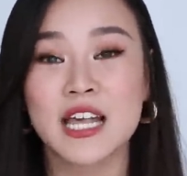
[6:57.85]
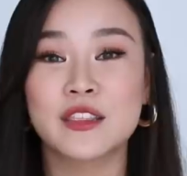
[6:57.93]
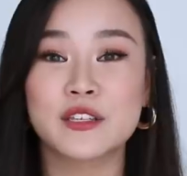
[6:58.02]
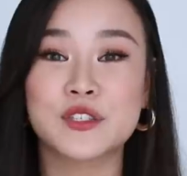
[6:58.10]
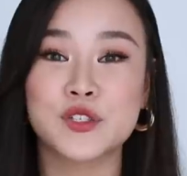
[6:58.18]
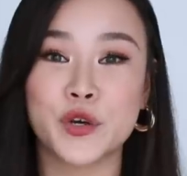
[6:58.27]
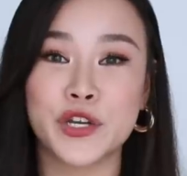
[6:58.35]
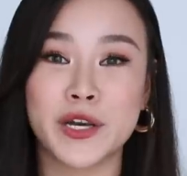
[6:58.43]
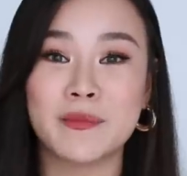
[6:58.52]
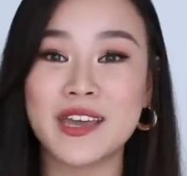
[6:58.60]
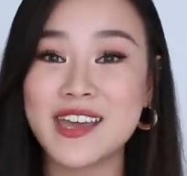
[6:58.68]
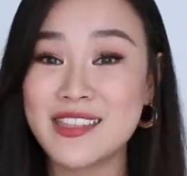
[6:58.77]
the
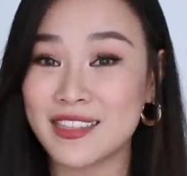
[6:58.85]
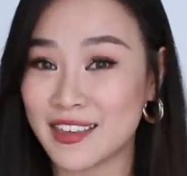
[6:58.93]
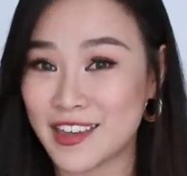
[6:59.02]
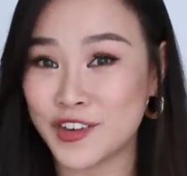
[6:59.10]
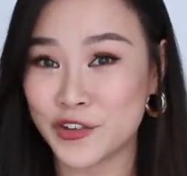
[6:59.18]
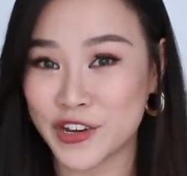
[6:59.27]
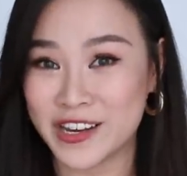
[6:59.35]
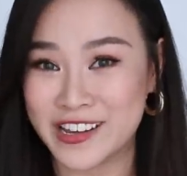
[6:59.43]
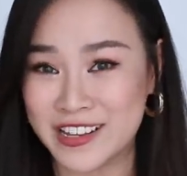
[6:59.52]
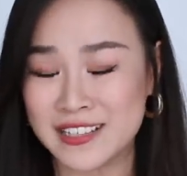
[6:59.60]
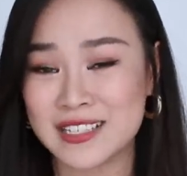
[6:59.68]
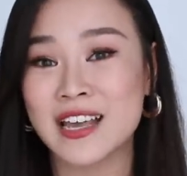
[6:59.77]
sodium in the
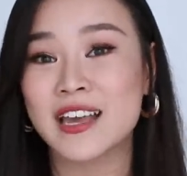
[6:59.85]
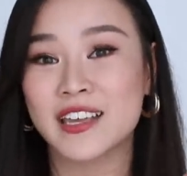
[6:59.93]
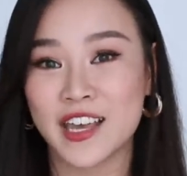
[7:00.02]
ingredients